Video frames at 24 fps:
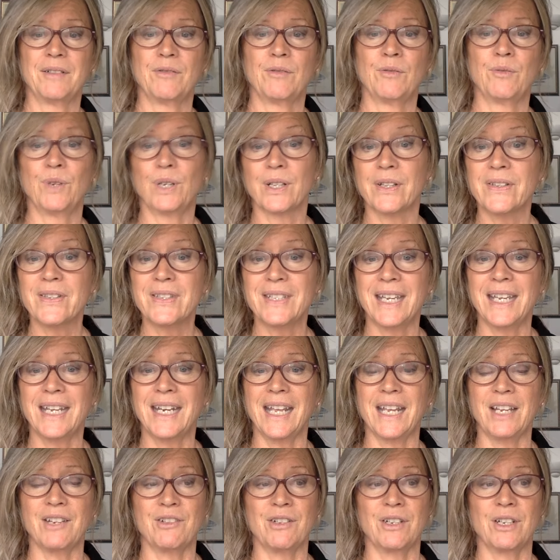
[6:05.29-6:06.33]
real estate
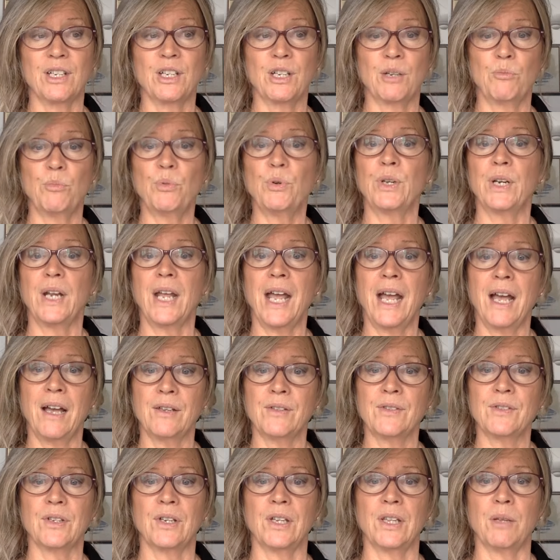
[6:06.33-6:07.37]
agent can put a
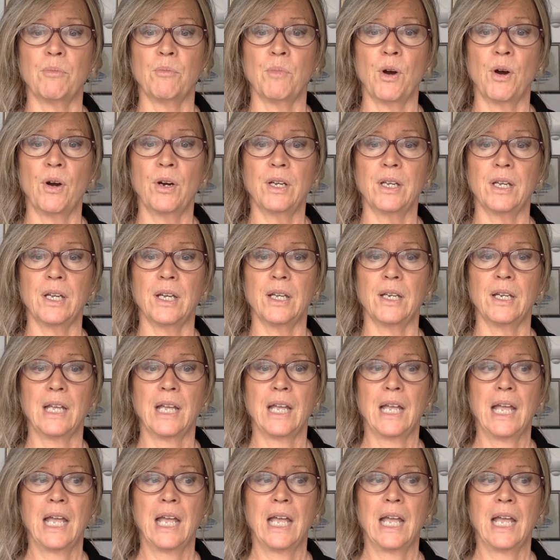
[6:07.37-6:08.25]
house on the market